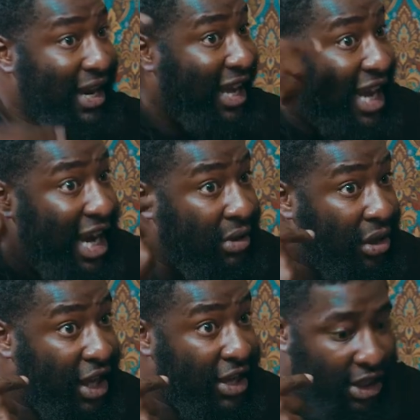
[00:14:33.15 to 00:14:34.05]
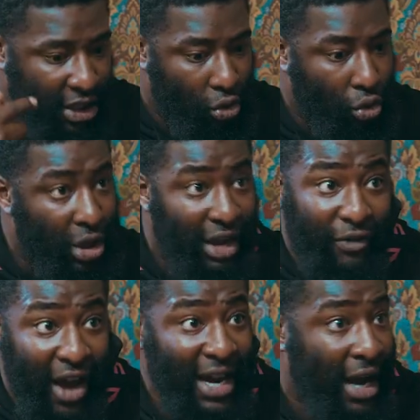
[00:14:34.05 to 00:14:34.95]
they're hearing things at school, they
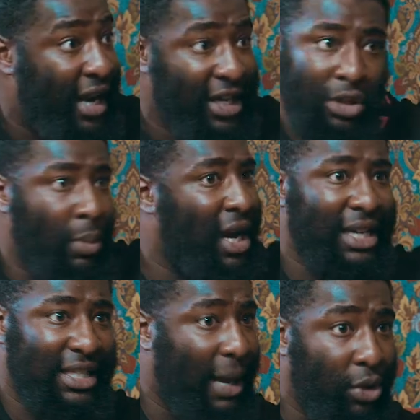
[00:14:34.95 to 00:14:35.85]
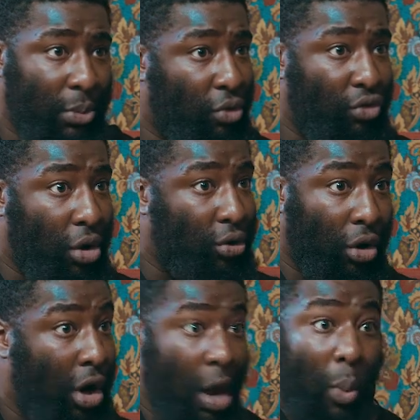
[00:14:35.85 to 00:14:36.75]
find out that someone got stabbed up the road
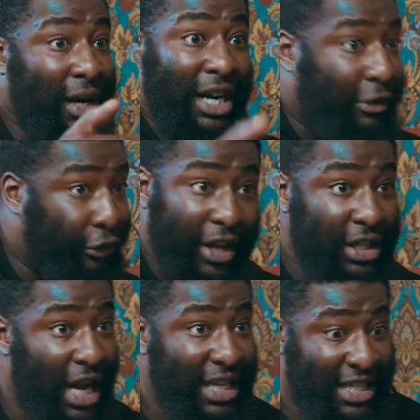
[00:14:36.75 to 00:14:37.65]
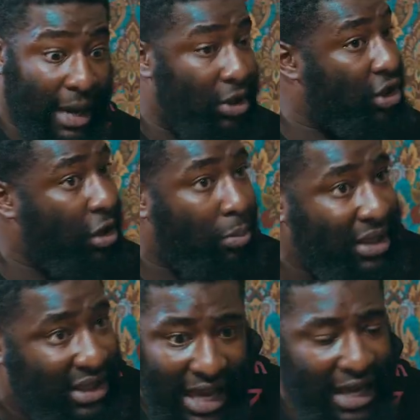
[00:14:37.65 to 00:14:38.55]
or one of their friends got stabbed and
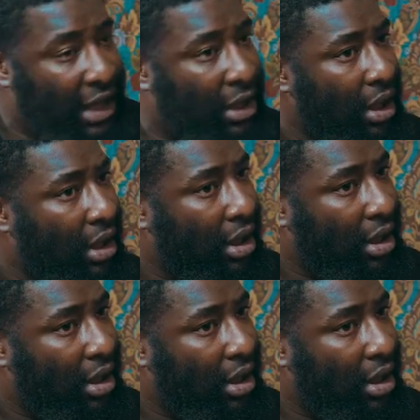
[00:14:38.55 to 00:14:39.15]
someone's dead and